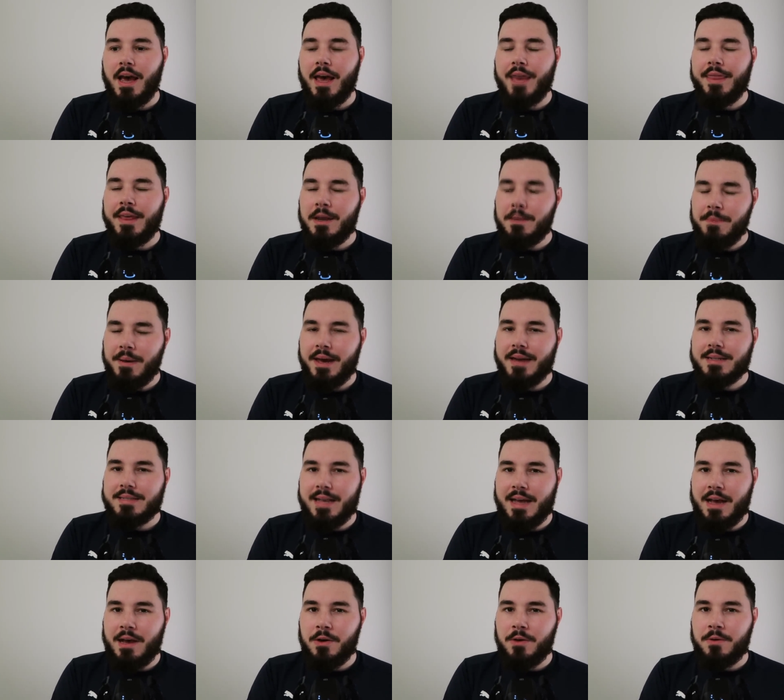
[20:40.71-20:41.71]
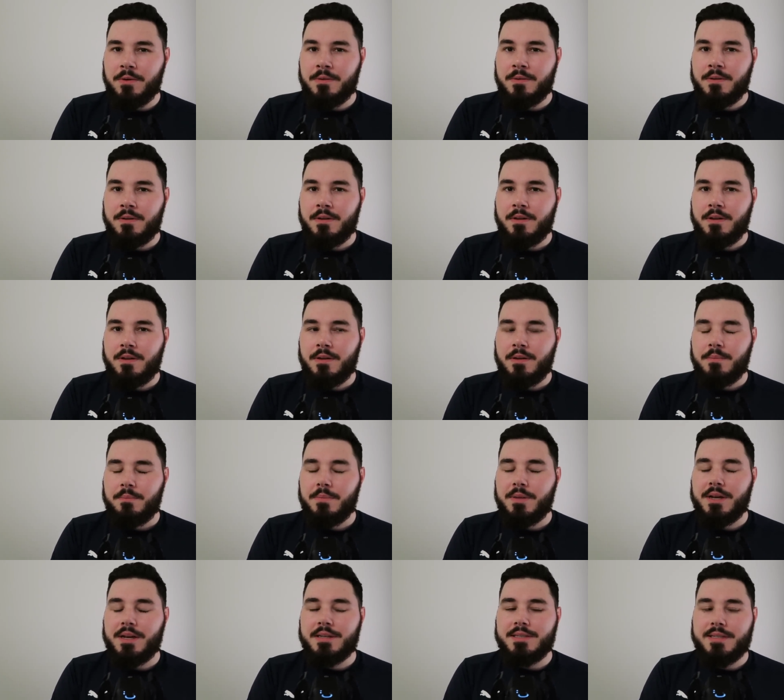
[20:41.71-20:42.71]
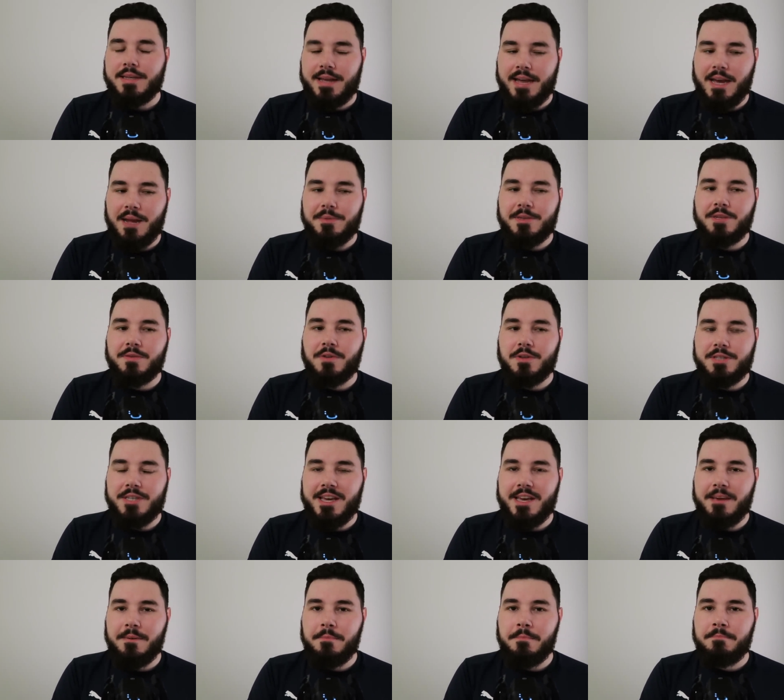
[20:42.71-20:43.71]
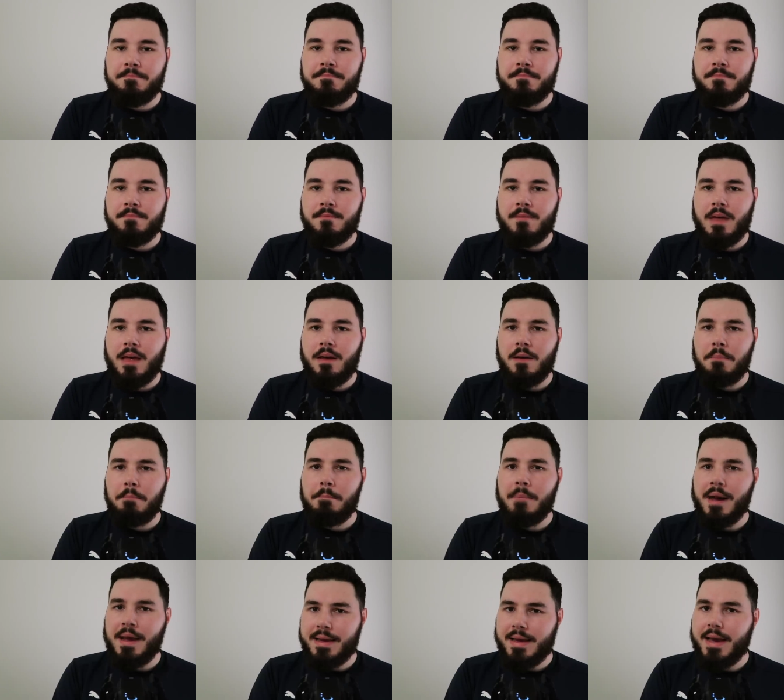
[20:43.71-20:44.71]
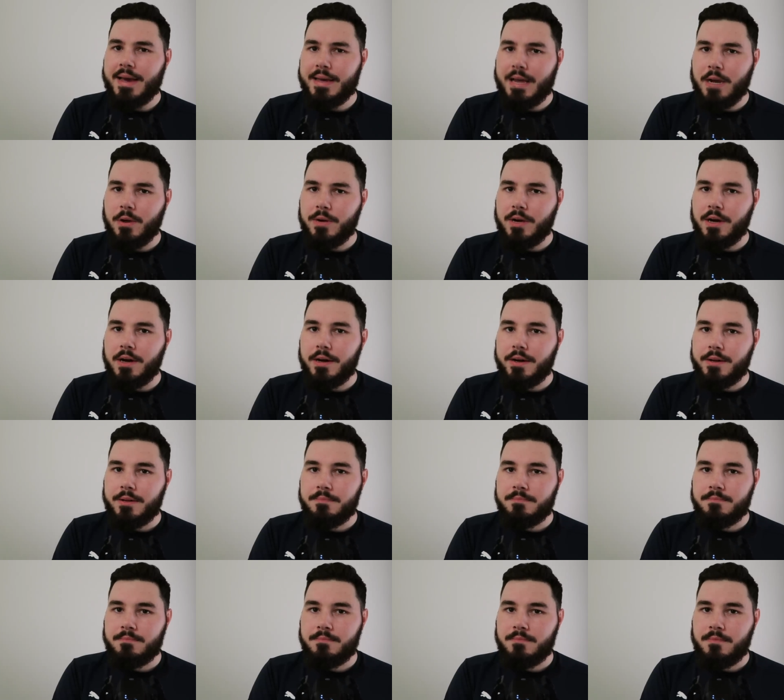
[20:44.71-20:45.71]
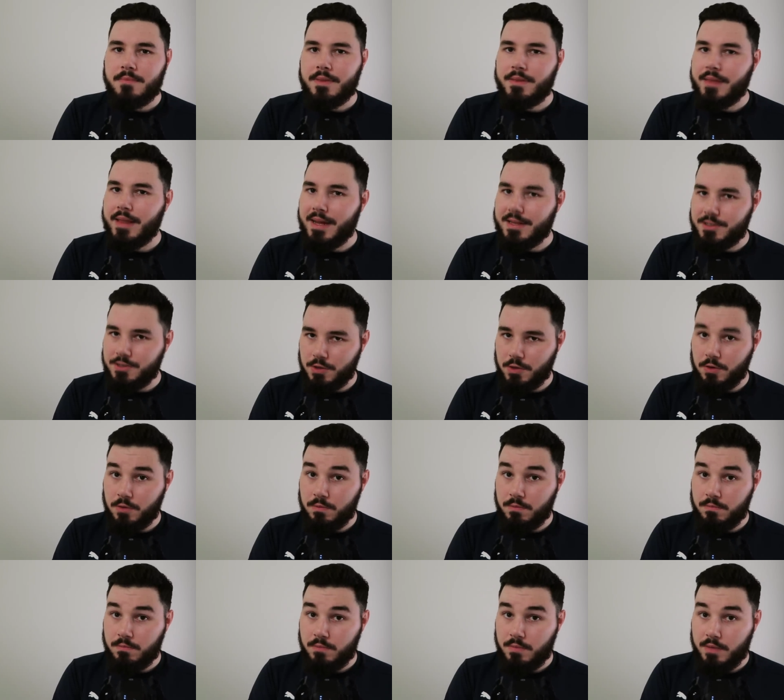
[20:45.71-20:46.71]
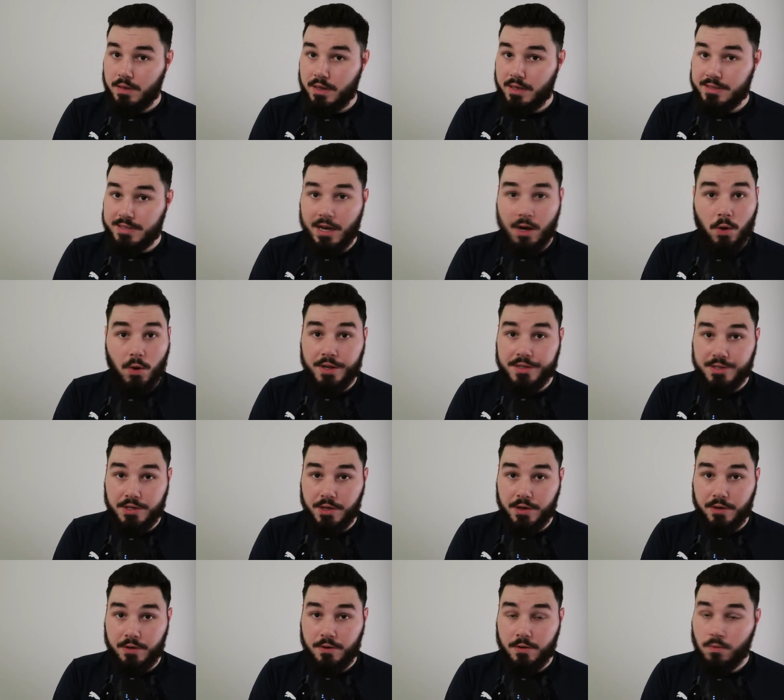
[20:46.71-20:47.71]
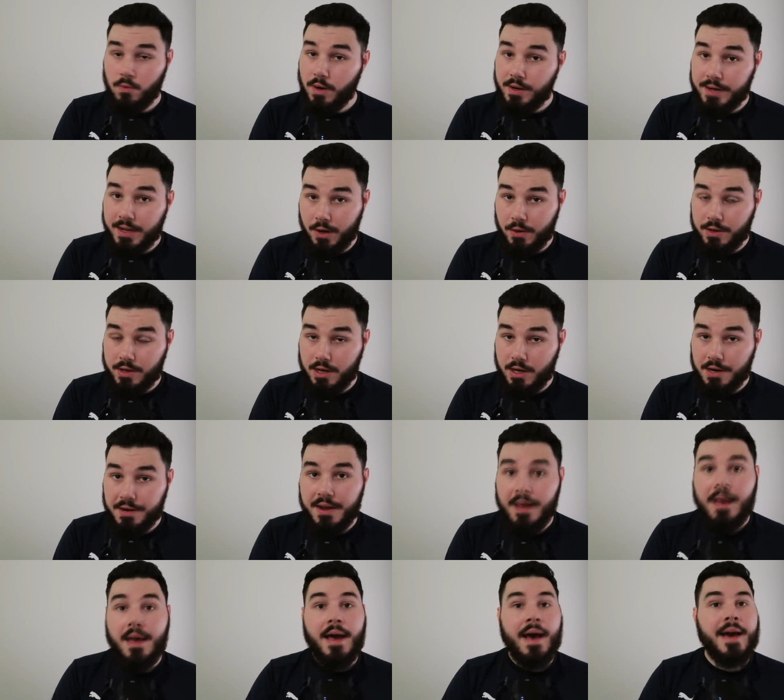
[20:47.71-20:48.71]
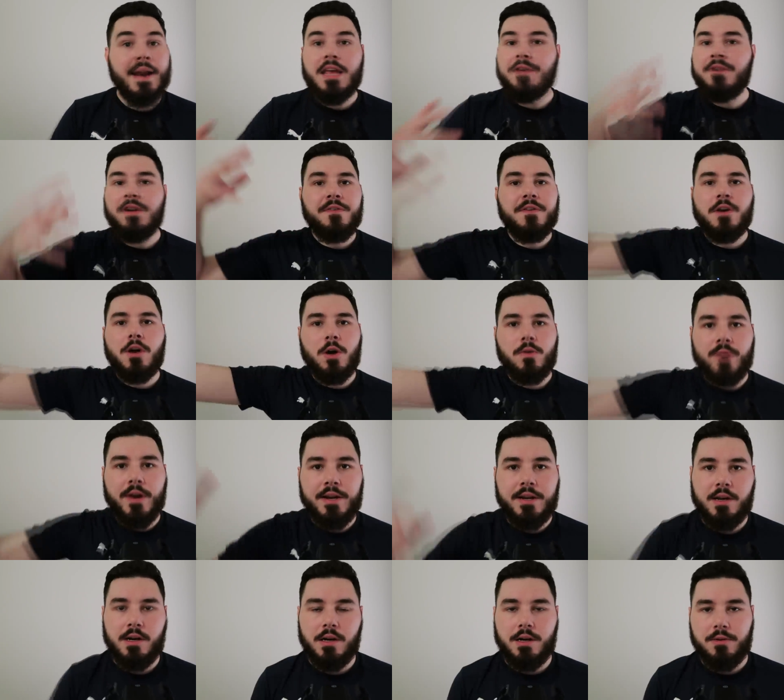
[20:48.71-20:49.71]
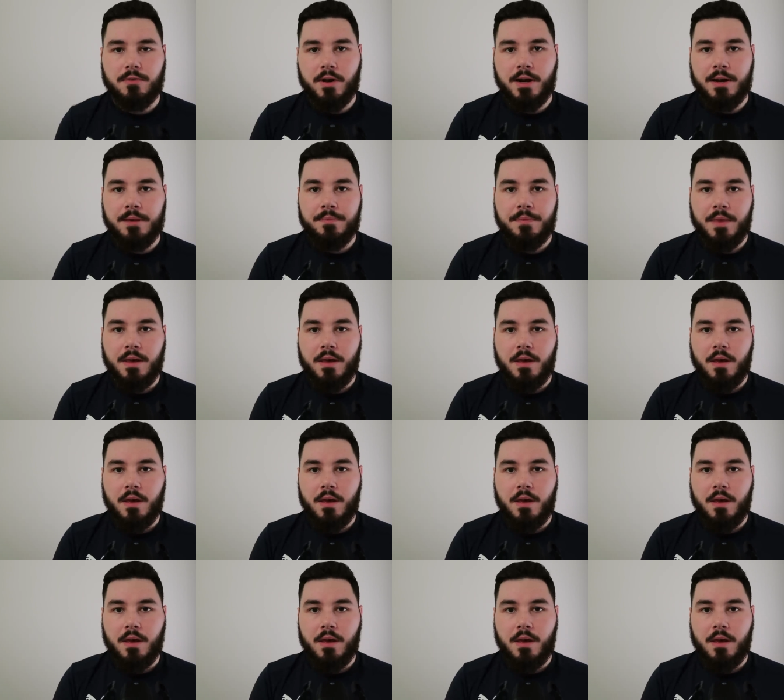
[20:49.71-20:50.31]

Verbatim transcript: and then back down because the captain of your team might get a yellow card. That's all. Is that all it took? One yellow card. And even if he got a red card, right?